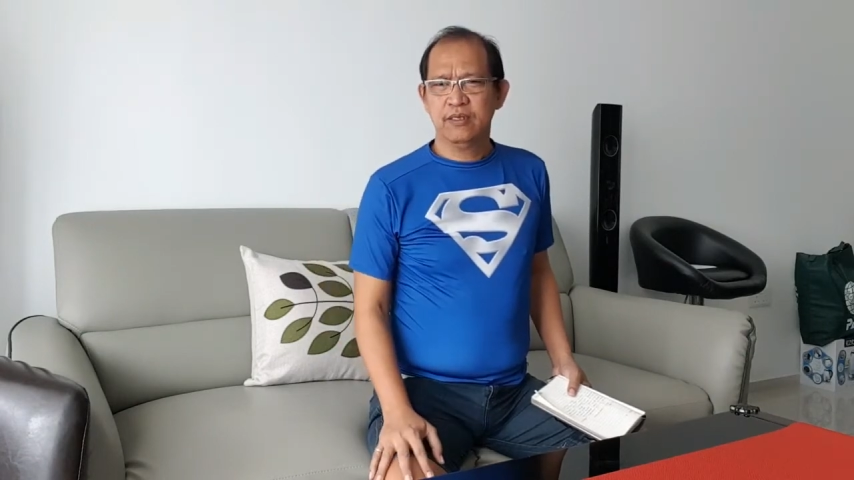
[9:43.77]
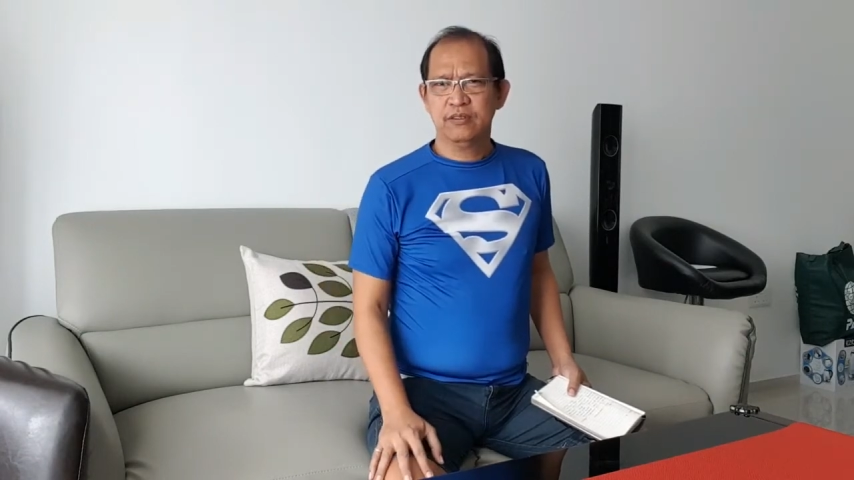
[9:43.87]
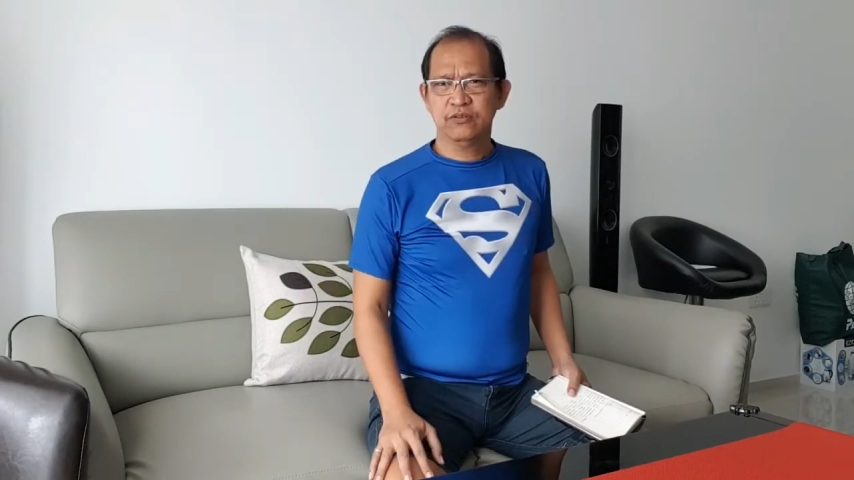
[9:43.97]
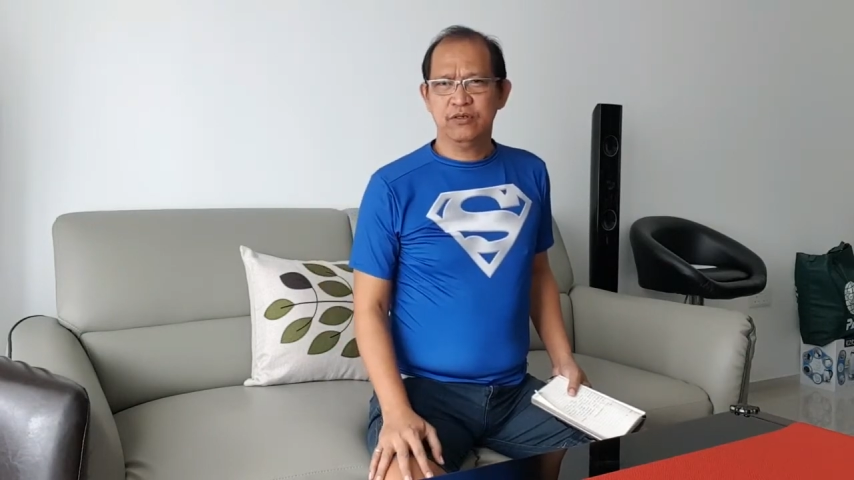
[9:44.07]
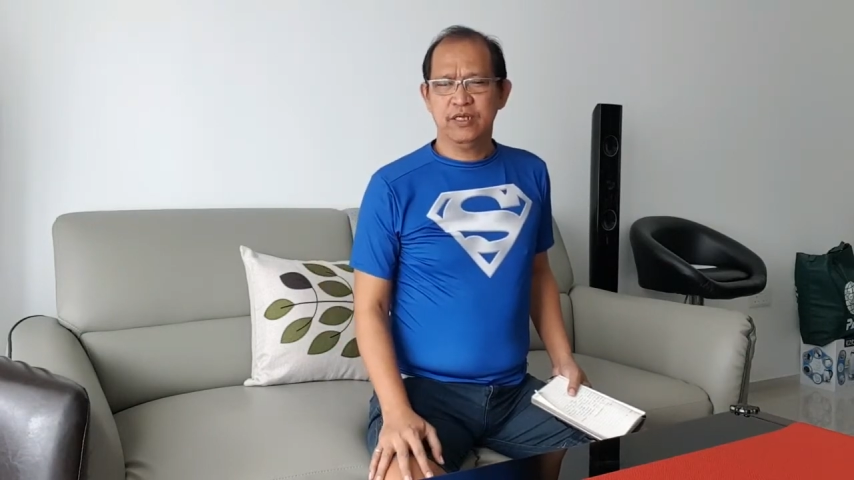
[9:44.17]

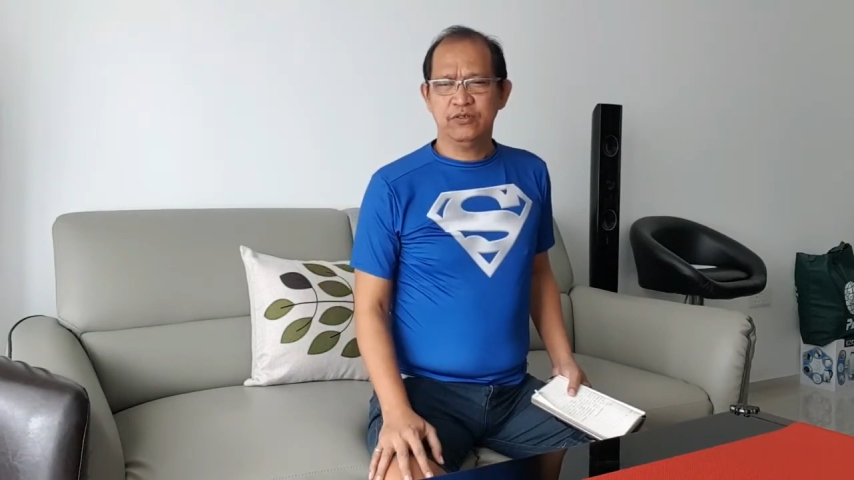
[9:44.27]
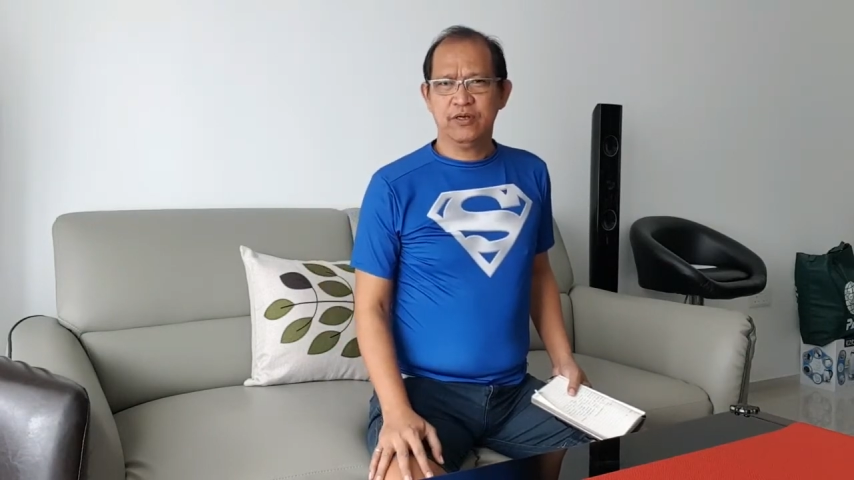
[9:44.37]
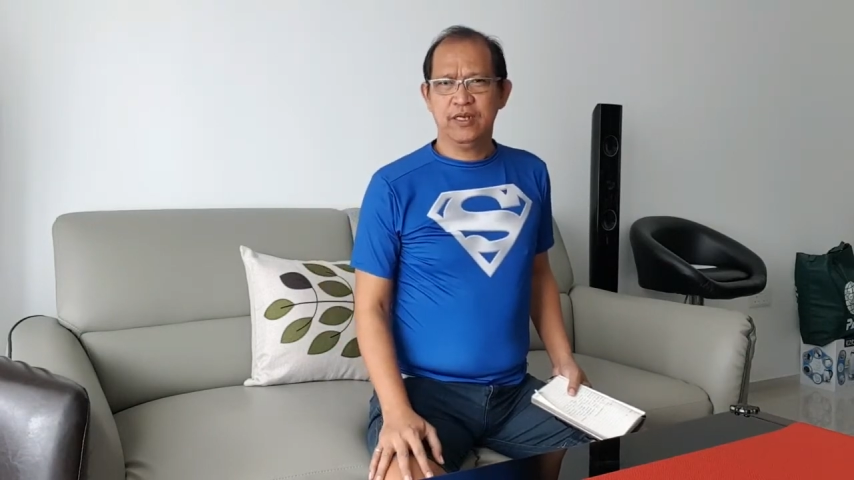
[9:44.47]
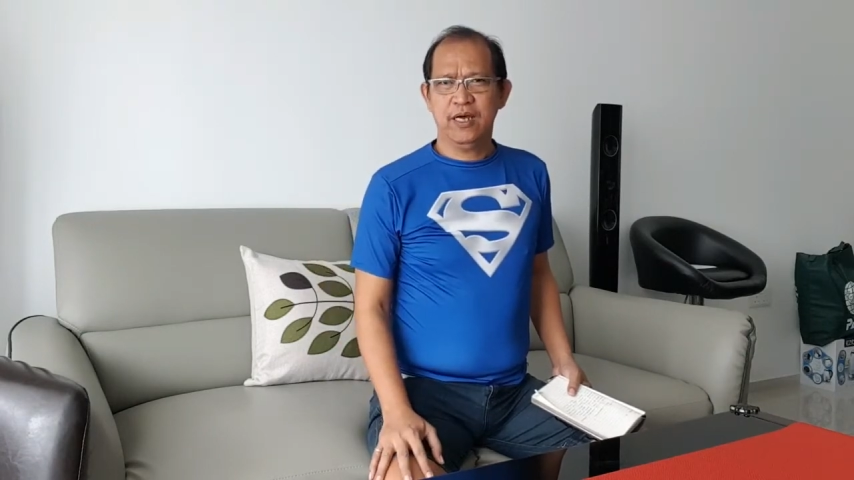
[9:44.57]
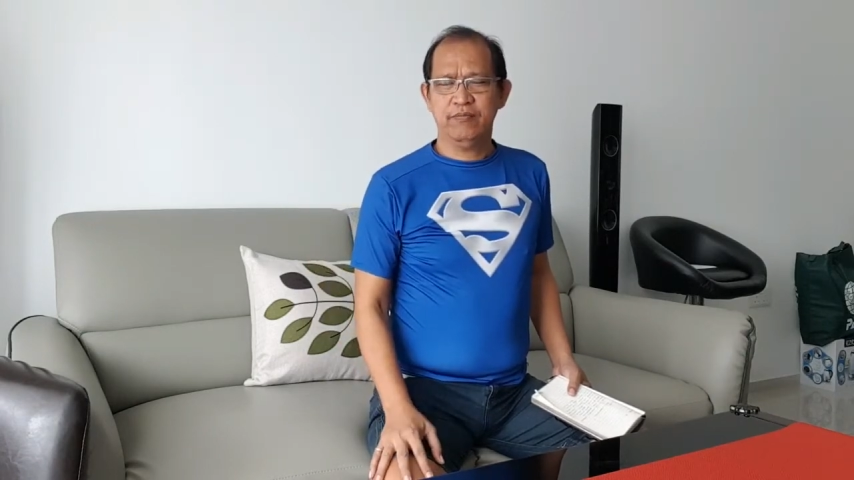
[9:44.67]
so that you
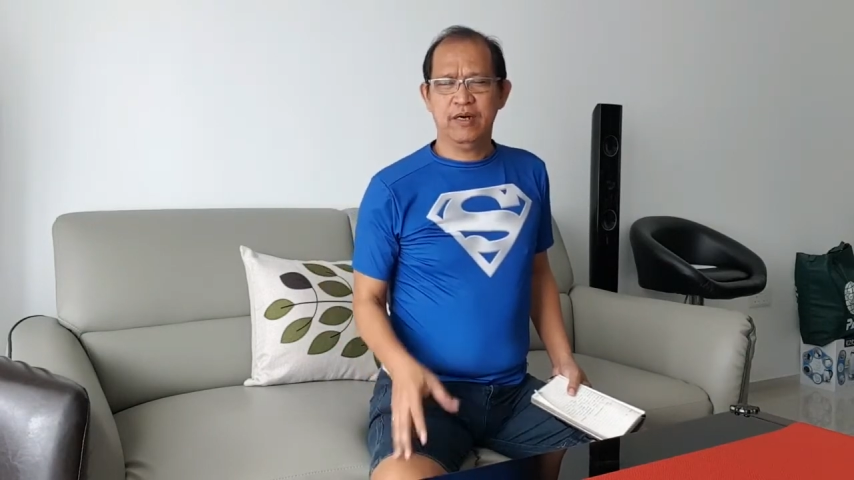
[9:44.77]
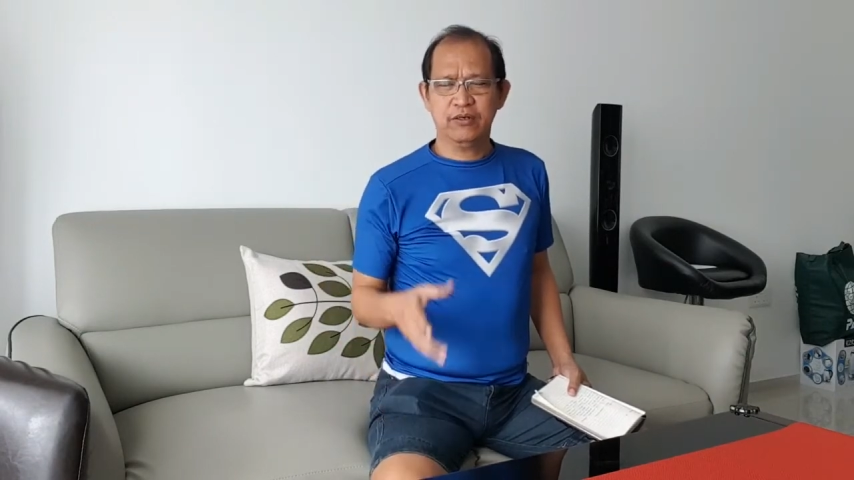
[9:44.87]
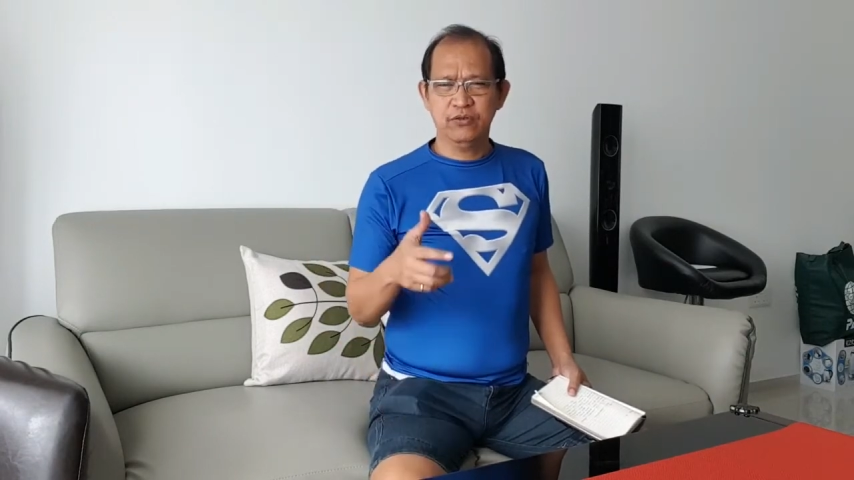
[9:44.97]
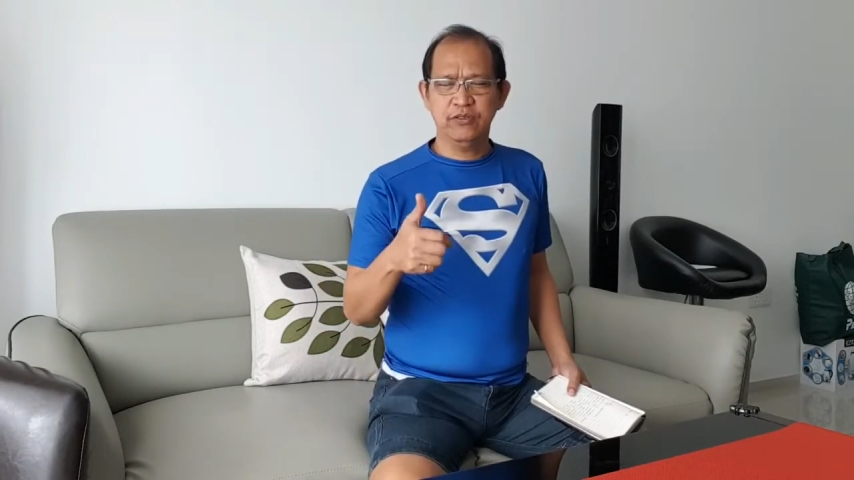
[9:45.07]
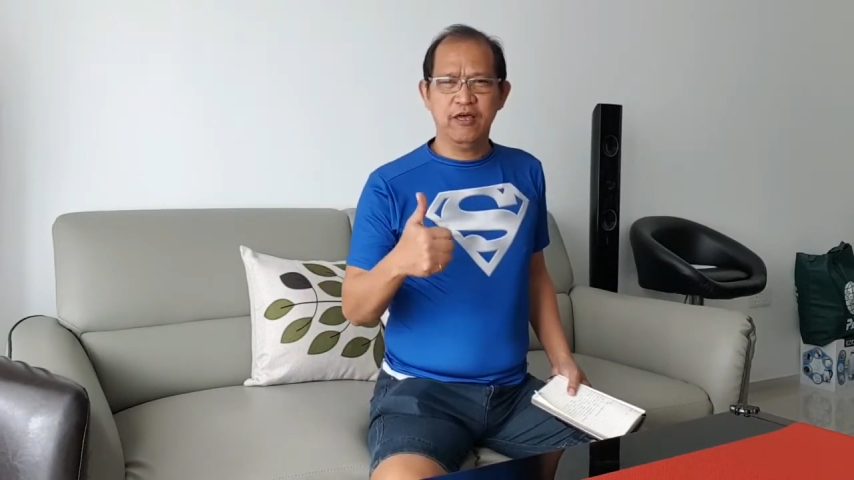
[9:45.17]
can have a
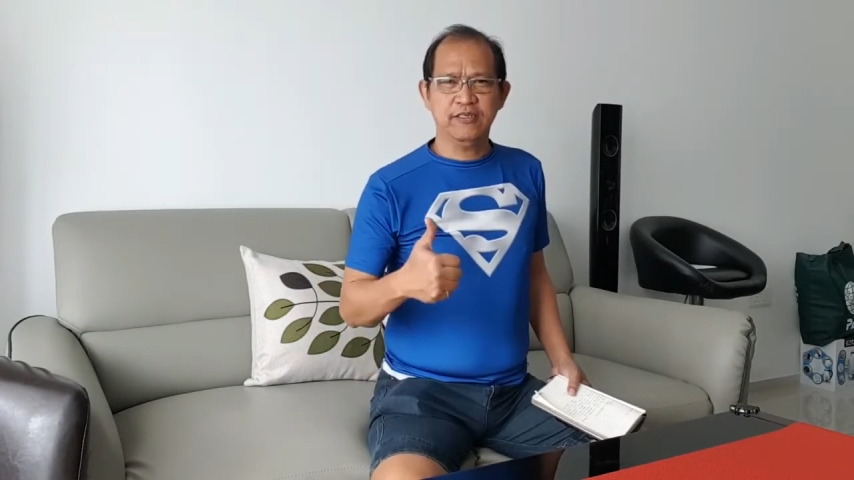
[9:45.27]
good